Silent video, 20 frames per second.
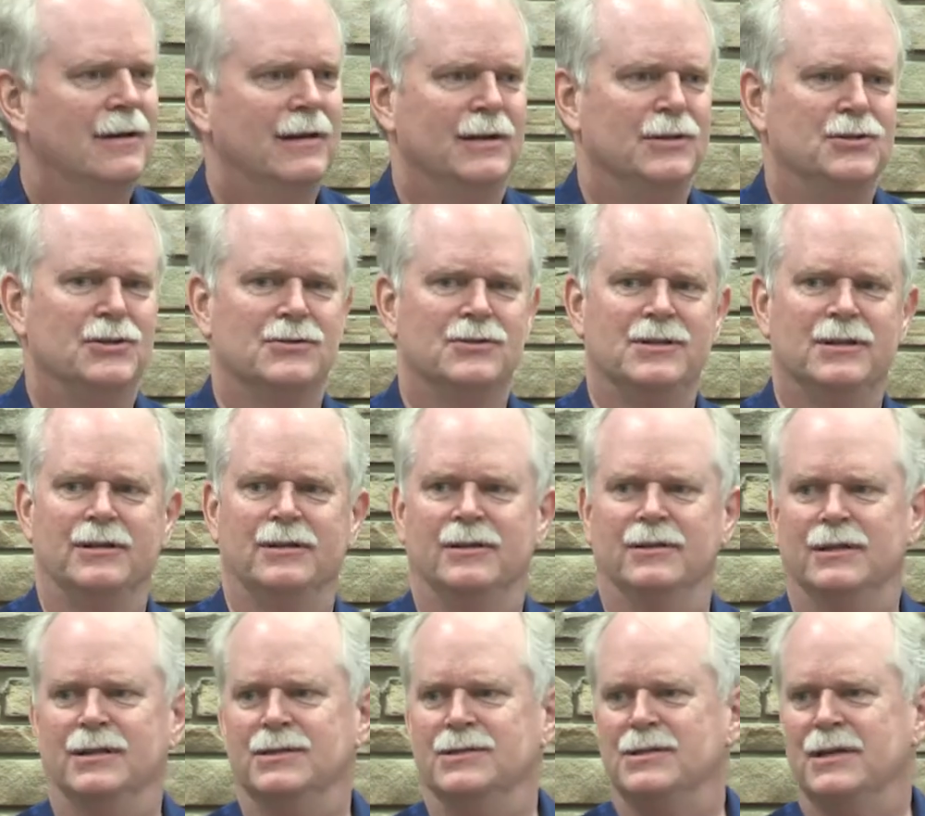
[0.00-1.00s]
as you're sitting
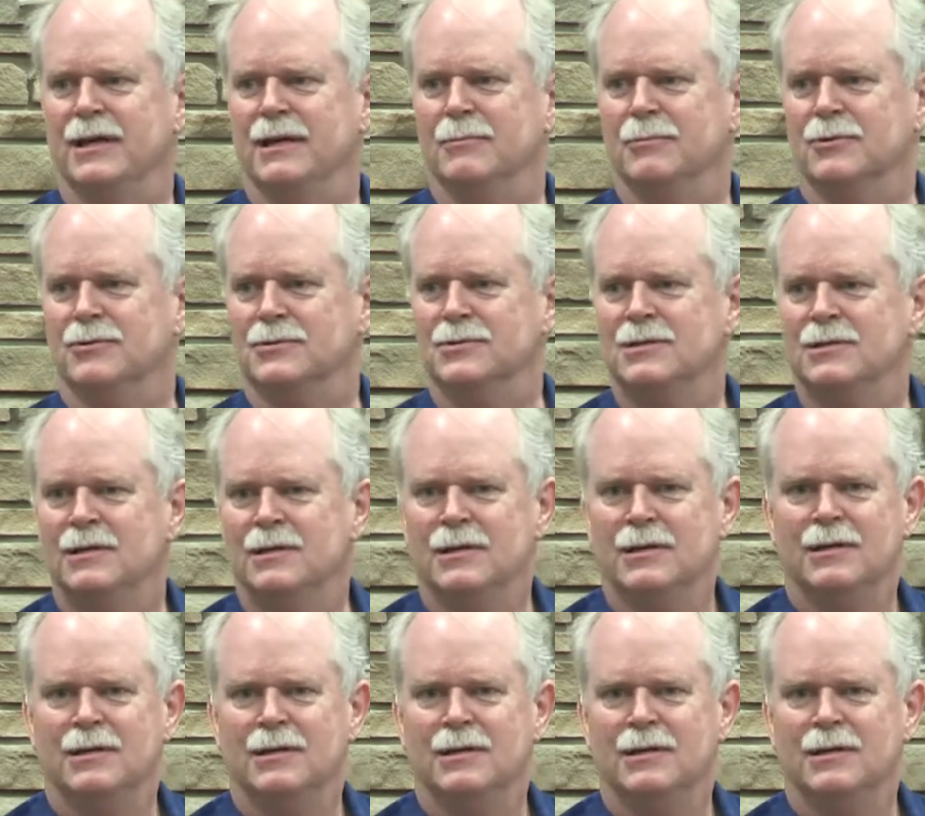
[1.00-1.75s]
at these tables